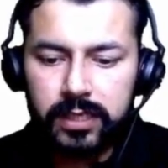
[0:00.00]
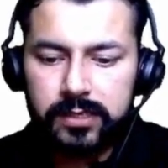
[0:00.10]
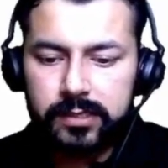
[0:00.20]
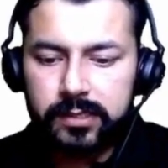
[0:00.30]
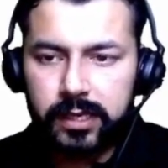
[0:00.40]

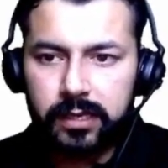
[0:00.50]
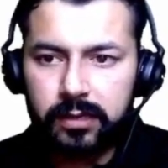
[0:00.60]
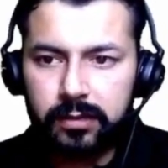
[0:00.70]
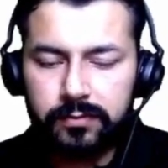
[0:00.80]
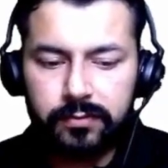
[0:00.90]
Let's
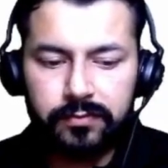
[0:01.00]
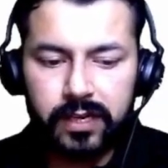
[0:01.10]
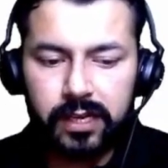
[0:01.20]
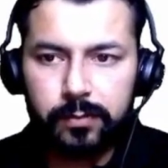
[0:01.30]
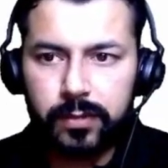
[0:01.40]
take a
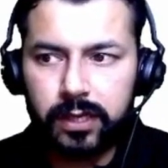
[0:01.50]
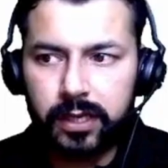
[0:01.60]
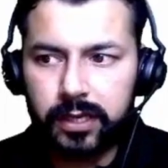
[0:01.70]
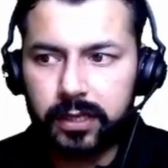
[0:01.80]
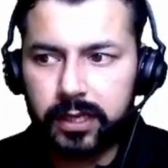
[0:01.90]

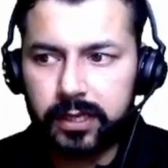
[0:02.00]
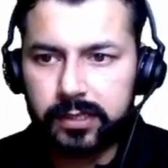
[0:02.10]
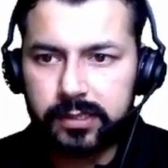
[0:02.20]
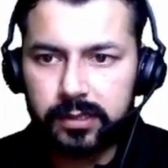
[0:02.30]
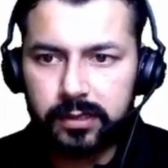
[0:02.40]
variable here
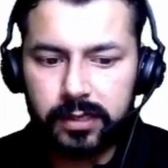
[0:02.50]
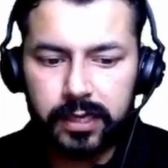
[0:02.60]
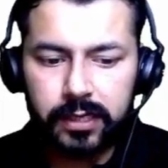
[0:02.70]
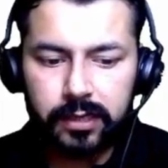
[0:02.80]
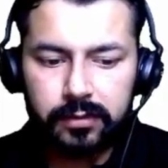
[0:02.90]
that is
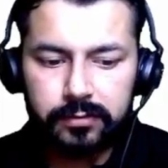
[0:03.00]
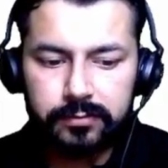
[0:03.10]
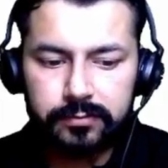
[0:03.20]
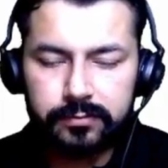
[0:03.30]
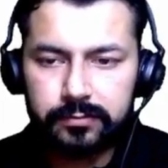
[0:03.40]

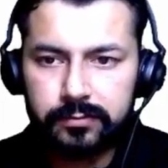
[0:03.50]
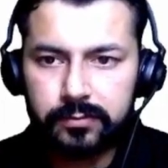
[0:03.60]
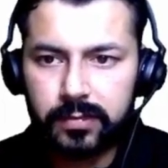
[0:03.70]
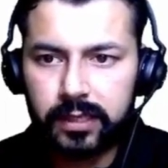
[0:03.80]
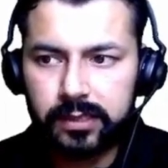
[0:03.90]
data.
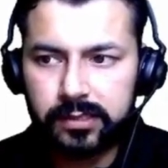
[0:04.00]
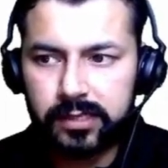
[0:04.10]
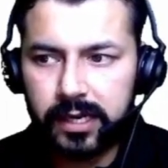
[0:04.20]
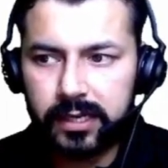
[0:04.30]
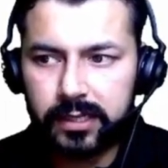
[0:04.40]

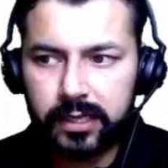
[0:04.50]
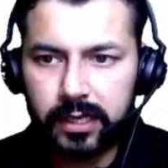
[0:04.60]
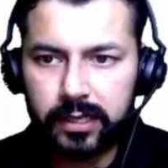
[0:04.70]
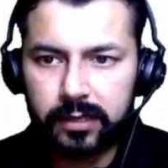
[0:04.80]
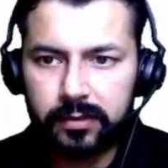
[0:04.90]
Inside
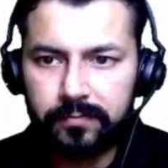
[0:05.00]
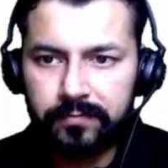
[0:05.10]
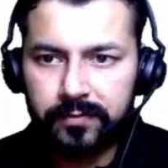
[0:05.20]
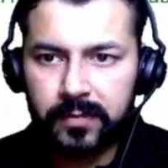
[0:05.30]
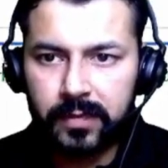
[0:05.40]
the
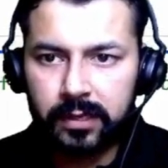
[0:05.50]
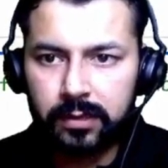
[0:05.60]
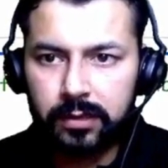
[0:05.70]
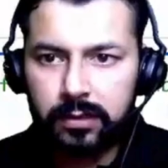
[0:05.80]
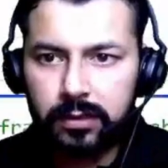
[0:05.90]
data,
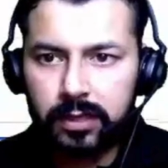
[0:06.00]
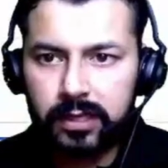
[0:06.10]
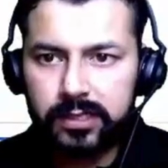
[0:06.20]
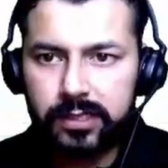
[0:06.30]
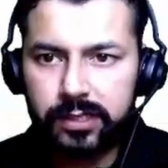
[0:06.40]

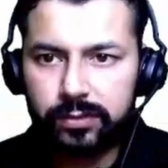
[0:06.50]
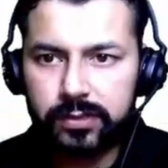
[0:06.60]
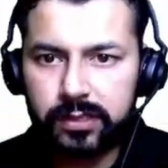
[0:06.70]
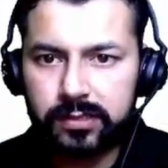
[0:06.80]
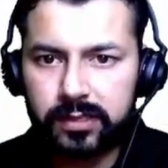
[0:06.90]
let's
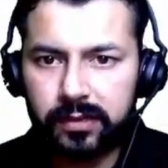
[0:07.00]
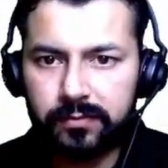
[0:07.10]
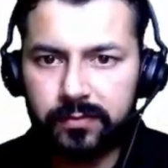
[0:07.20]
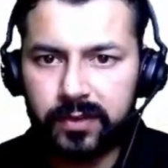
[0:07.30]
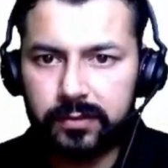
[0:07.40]
use this
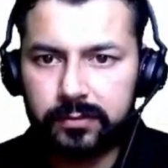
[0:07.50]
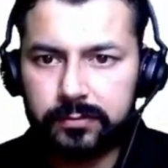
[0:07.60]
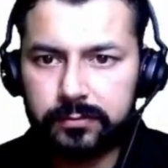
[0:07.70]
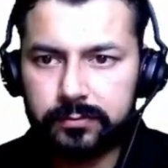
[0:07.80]
same one.